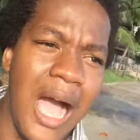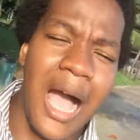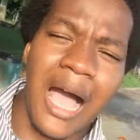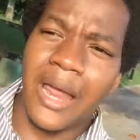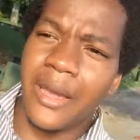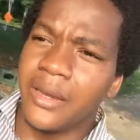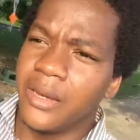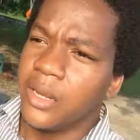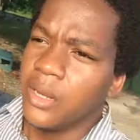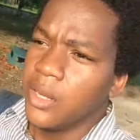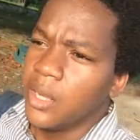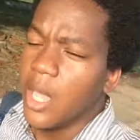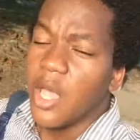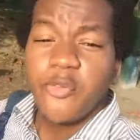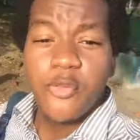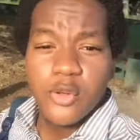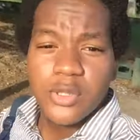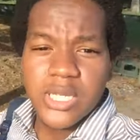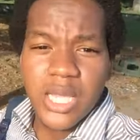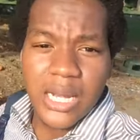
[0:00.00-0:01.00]
And
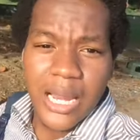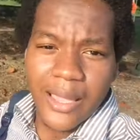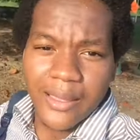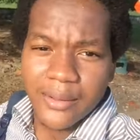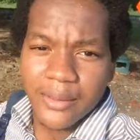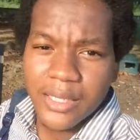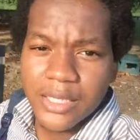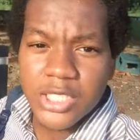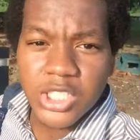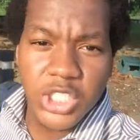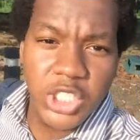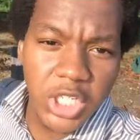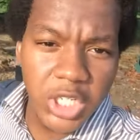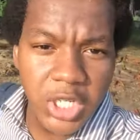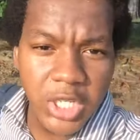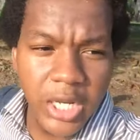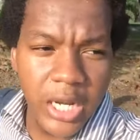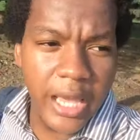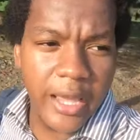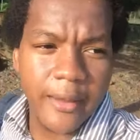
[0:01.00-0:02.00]
if you think like this journey,